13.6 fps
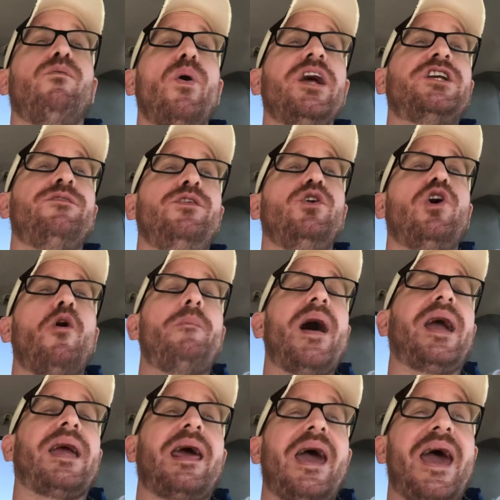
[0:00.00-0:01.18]
of which, if you
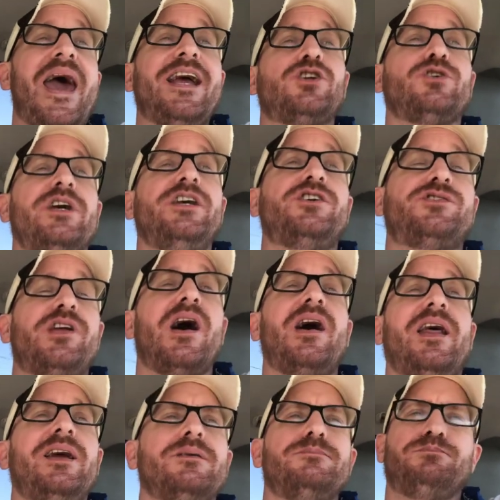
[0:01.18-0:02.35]
go back and actually
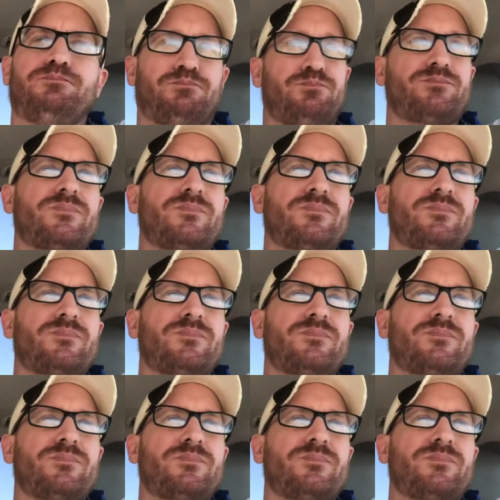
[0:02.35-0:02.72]
study,